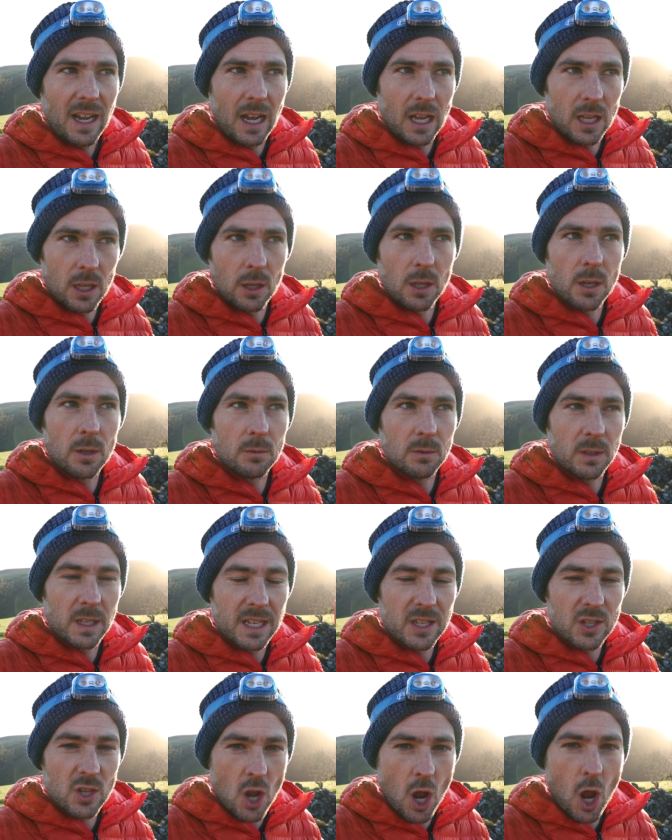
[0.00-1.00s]
I'll
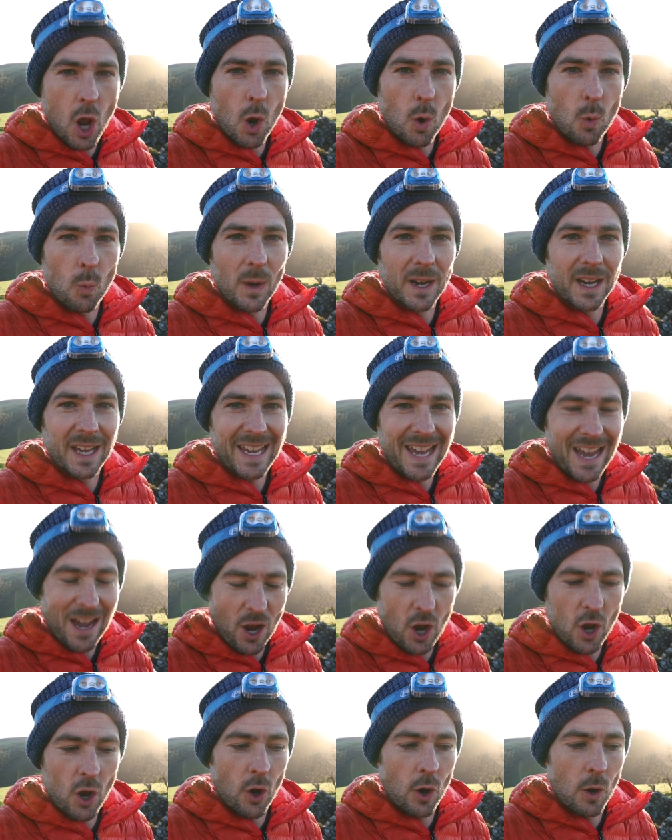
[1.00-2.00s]
only know when I
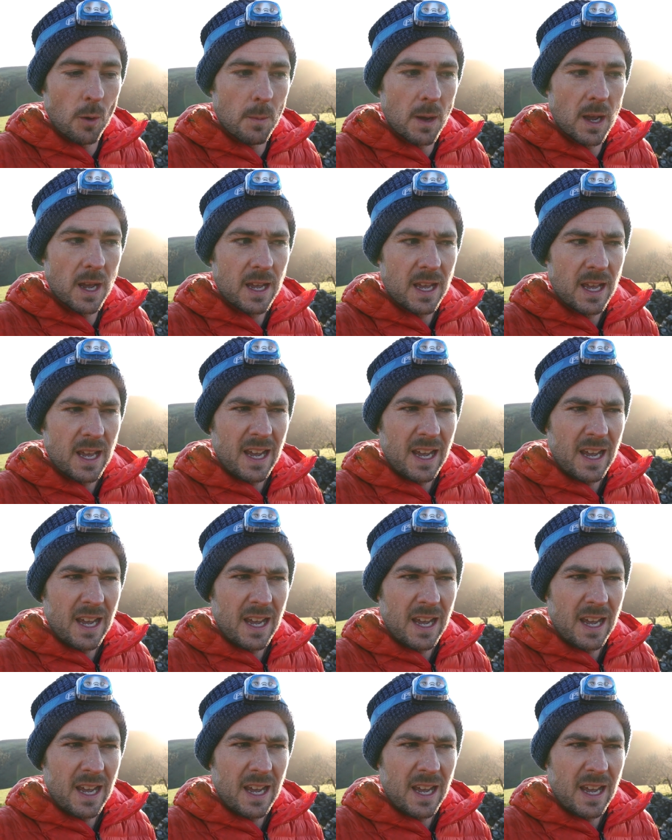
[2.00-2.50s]
get home